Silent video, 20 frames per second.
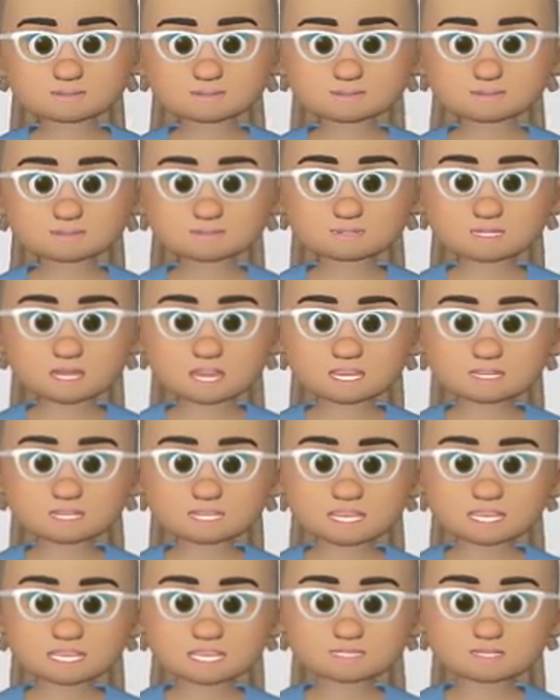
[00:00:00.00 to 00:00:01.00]

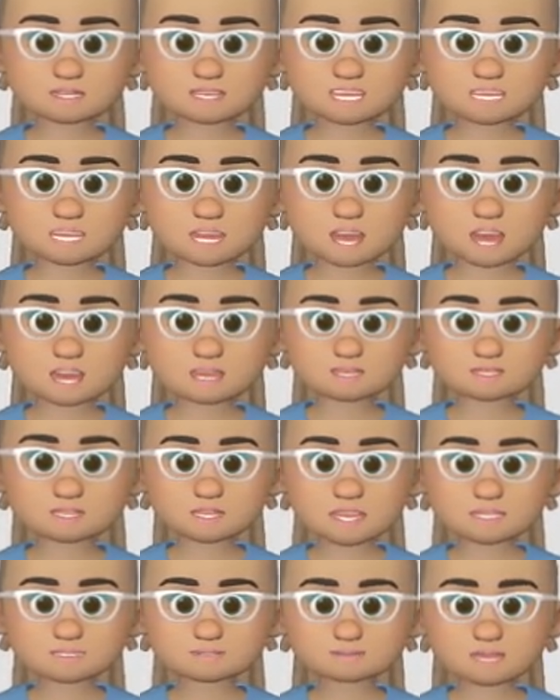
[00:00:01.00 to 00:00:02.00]
saccharin is about
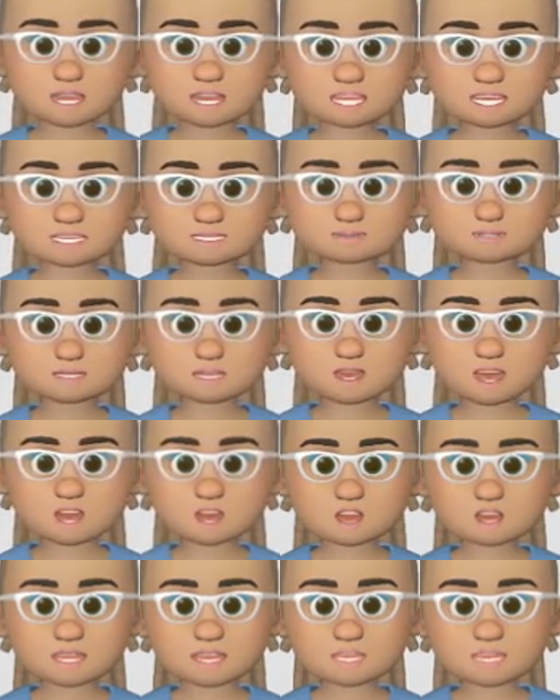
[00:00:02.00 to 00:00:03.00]

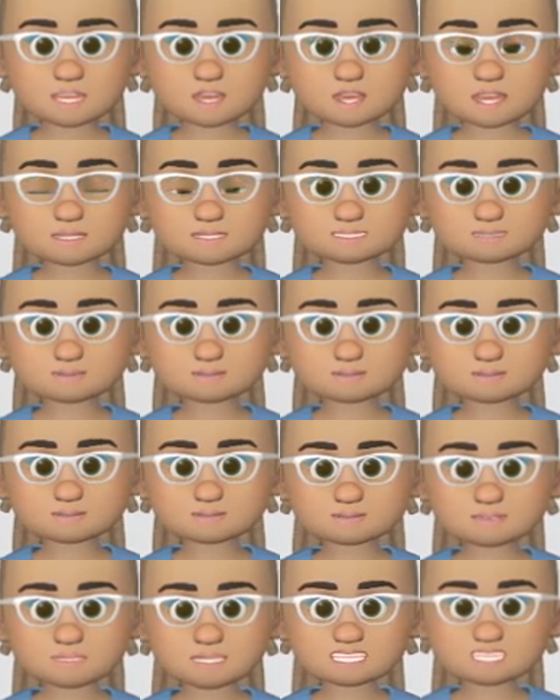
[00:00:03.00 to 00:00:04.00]
45,000 units,
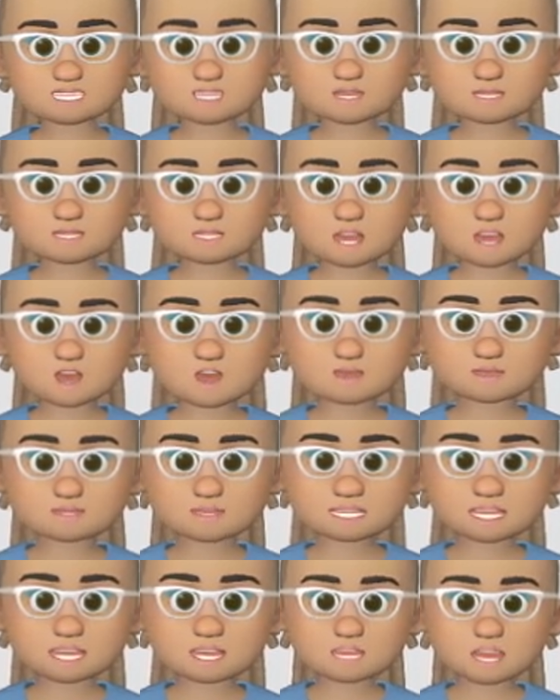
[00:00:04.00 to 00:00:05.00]
and sucralose
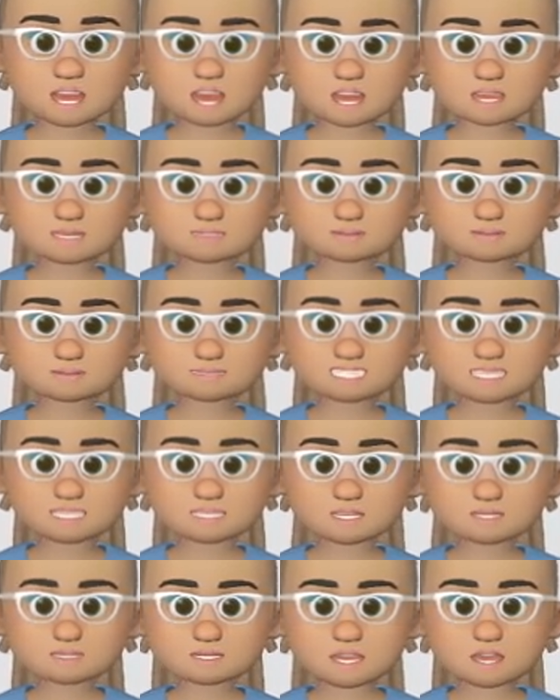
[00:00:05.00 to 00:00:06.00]
is about
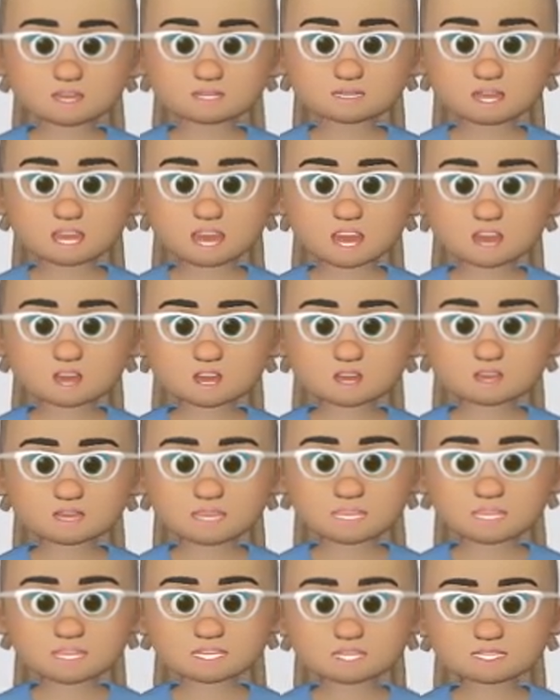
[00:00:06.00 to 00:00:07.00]

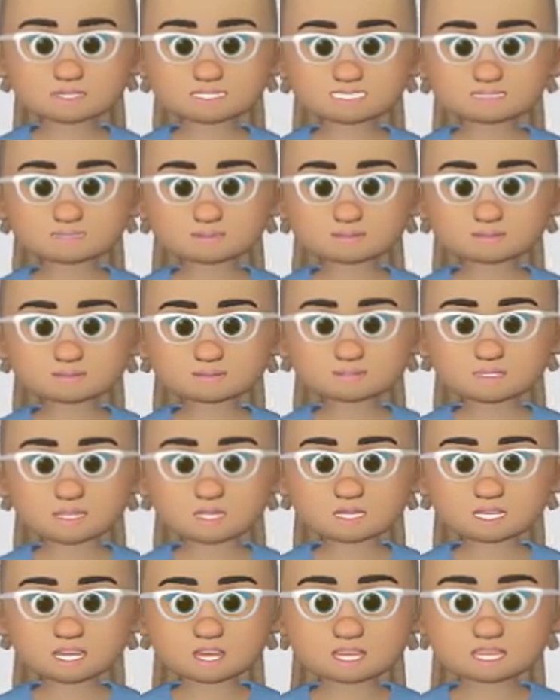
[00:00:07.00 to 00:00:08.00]
60,000 units. So
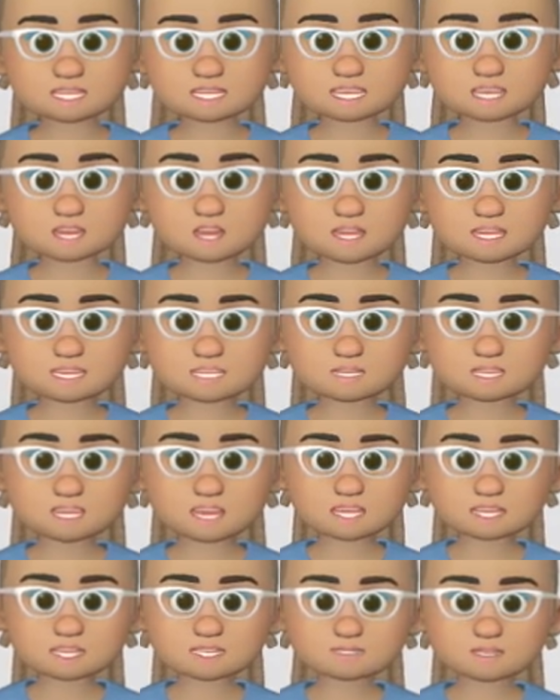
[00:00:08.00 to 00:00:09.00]
you can actually
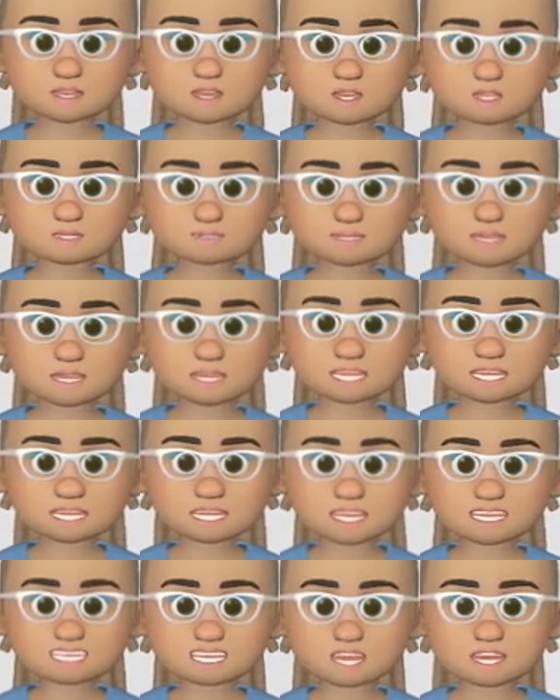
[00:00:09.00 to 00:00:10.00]
observe that
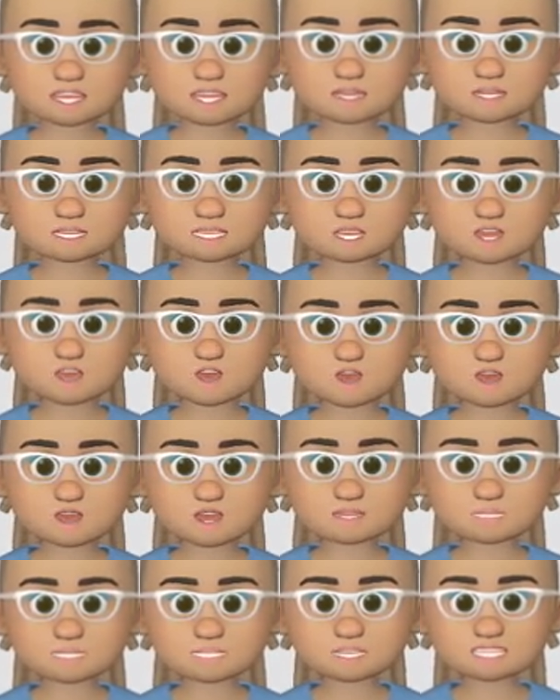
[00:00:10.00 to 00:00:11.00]
these artificial
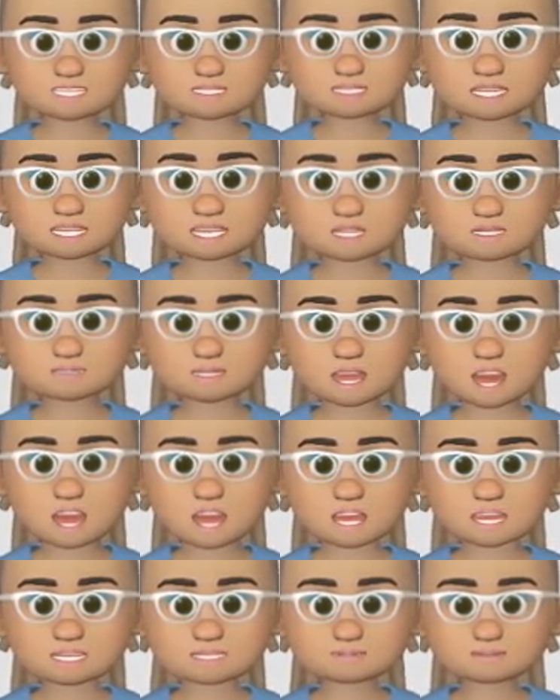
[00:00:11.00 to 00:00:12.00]
sweeteners
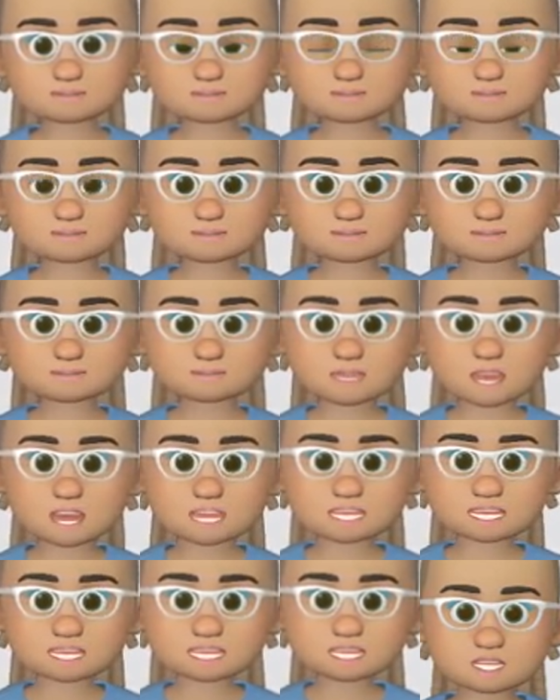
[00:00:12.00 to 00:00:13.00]
are
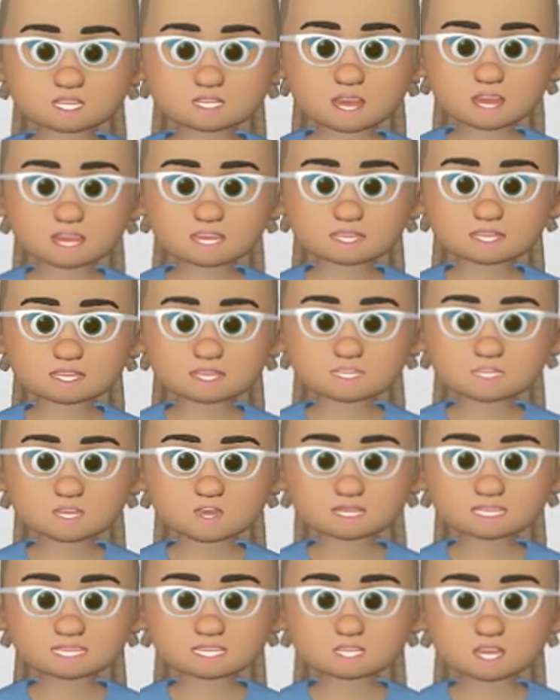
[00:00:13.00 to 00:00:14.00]
at a higher,
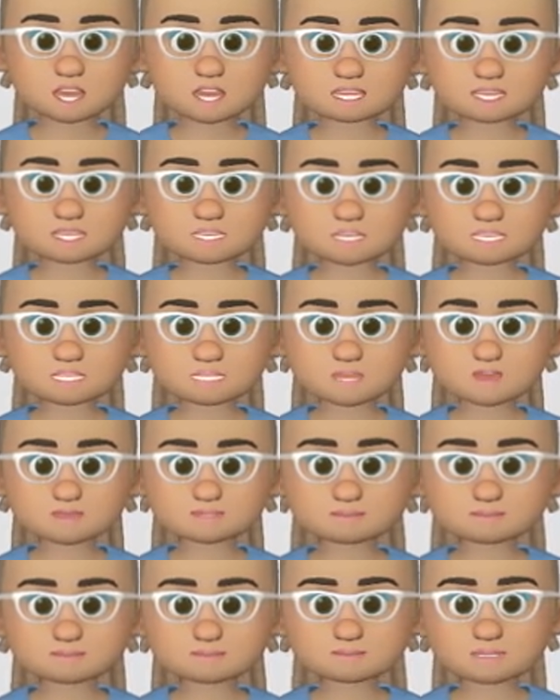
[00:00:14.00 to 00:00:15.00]
much higher
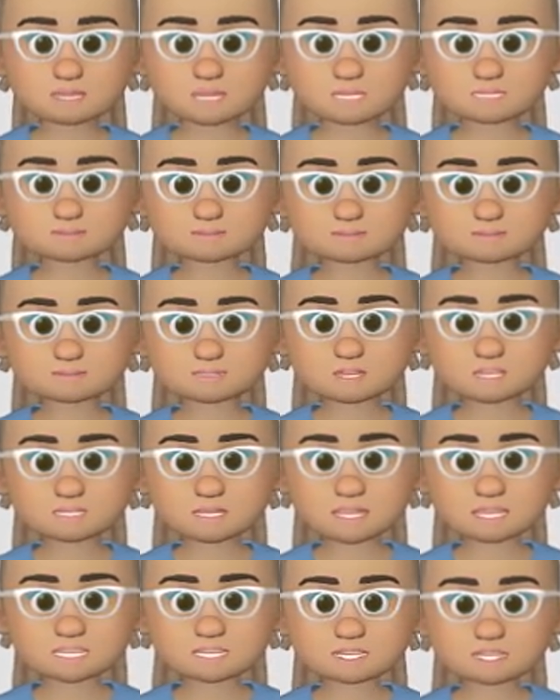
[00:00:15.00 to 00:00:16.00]
level
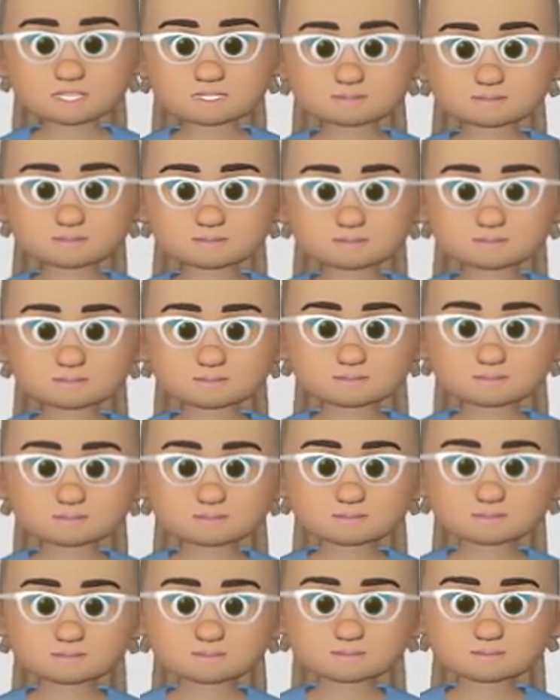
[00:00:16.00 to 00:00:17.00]
compared
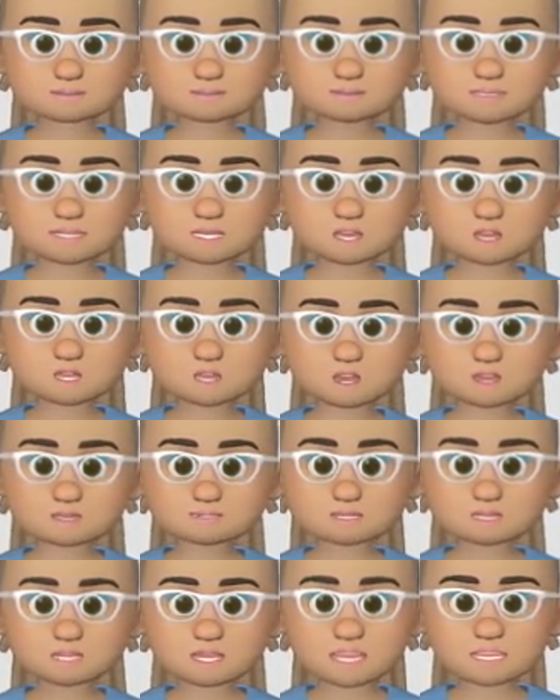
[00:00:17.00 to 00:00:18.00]
to
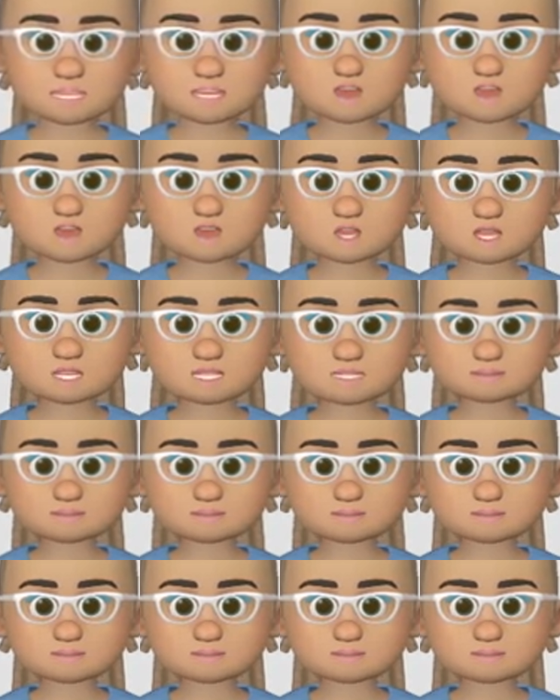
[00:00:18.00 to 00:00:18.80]
table sugar.